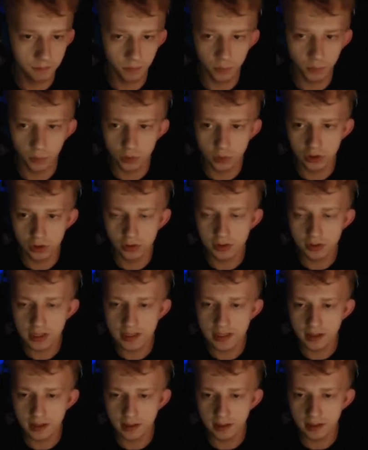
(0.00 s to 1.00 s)
Which those
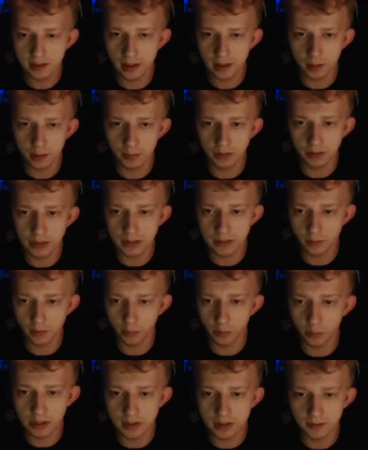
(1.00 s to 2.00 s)
guys I believe are
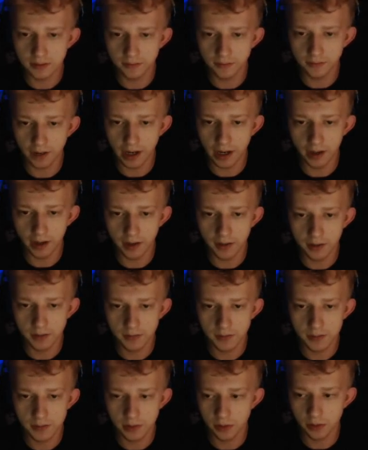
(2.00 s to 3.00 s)
weak to fire.
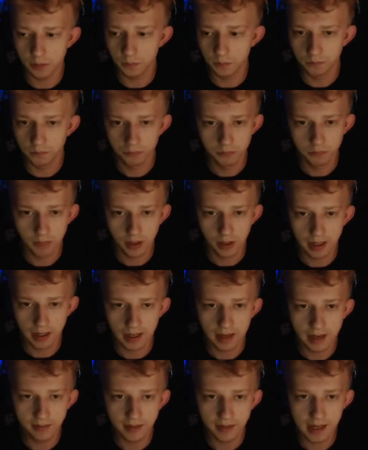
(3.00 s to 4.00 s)
So, and I
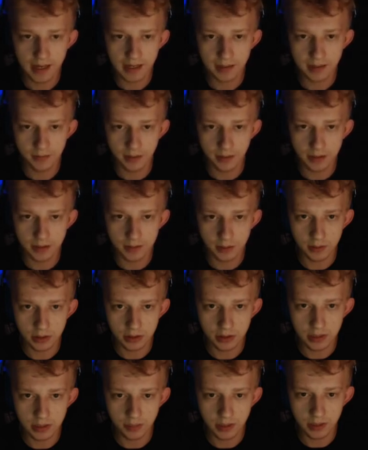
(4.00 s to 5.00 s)
have that activated, so I
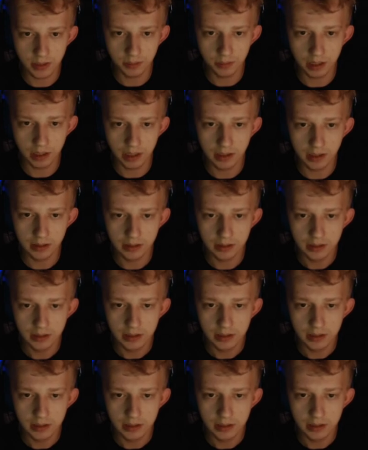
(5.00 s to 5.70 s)
should keep that in mind.